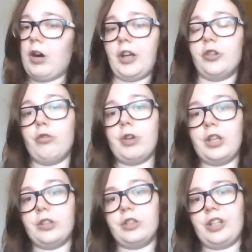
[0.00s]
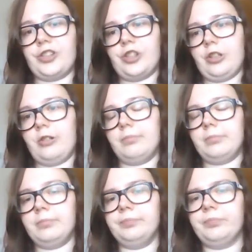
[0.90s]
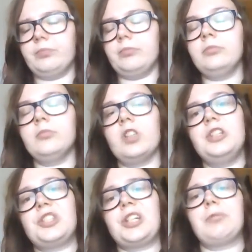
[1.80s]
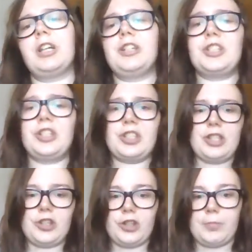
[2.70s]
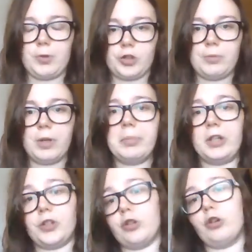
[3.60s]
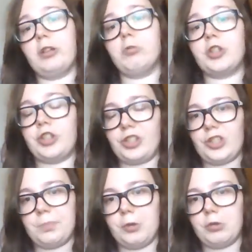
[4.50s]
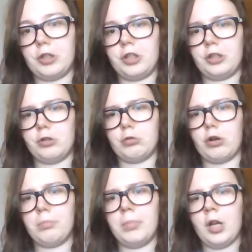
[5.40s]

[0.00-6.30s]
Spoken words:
I know that in some cases it is not possible because your language isn't spoken in Europe,